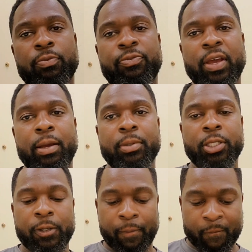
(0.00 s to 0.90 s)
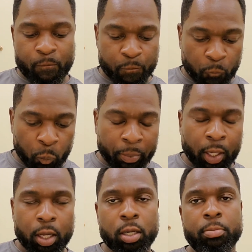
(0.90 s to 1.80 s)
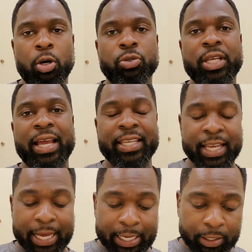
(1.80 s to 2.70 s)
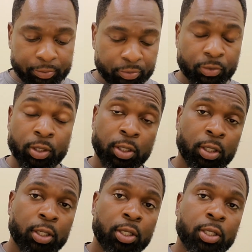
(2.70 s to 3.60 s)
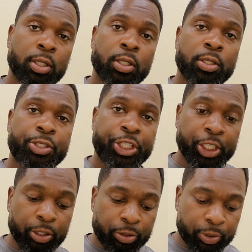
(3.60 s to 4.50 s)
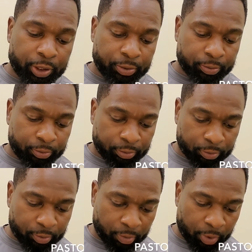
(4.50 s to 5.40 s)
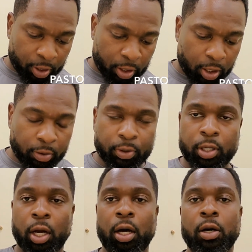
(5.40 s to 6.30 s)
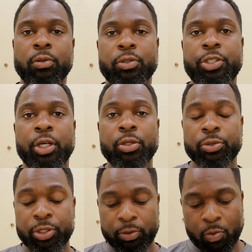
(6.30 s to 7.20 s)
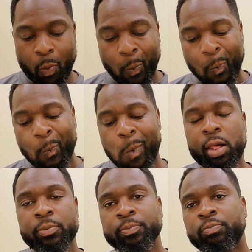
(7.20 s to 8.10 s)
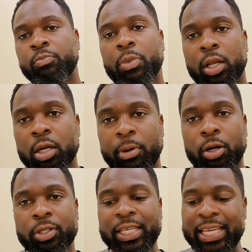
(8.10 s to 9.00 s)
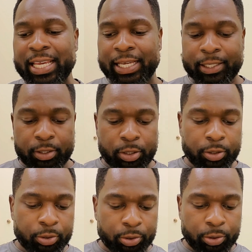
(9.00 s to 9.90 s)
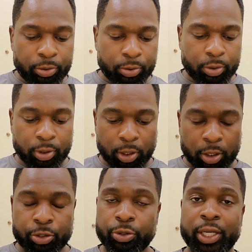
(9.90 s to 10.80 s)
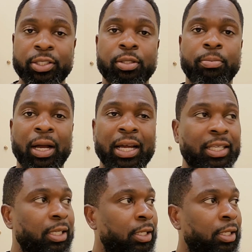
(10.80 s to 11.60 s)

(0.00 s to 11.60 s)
family of the Most High Yah, children of the called, the chosen. Come on again to address the body